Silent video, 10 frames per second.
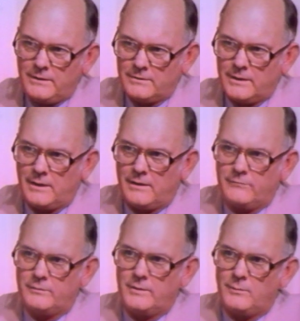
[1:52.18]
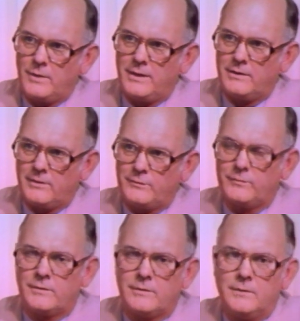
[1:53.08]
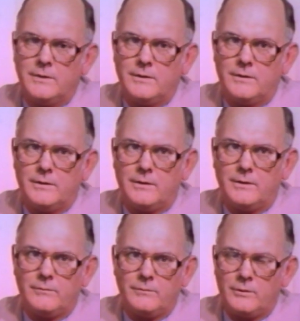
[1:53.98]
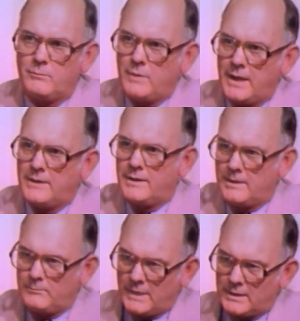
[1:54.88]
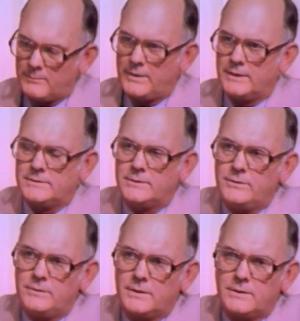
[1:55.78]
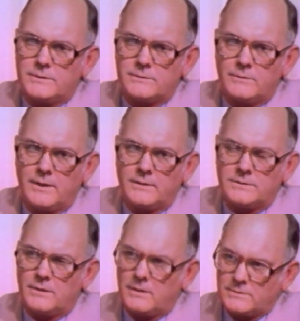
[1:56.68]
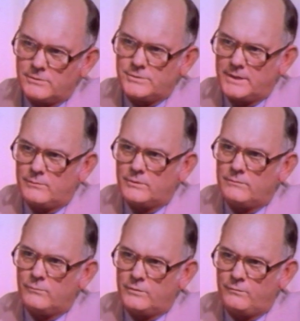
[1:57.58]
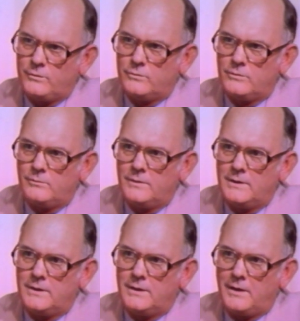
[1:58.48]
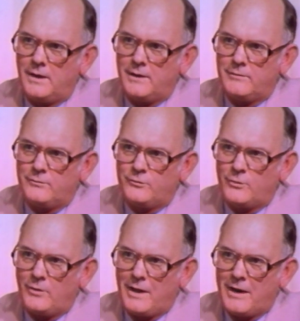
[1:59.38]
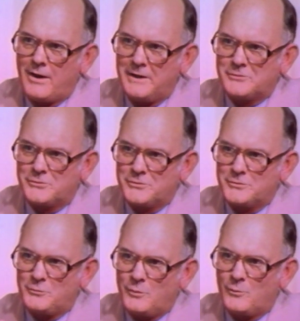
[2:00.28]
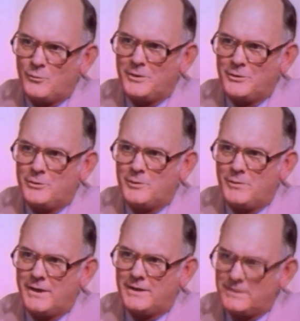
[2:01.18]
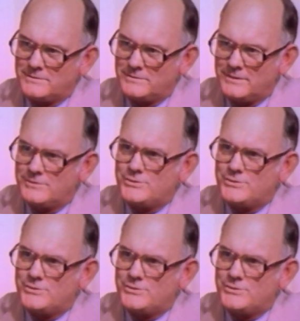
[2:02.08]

to us and that make us uh, uh, look bad guy, by comparison to utilities around us are associated with, with fuel. And so our answer as to what we're doing about it is, is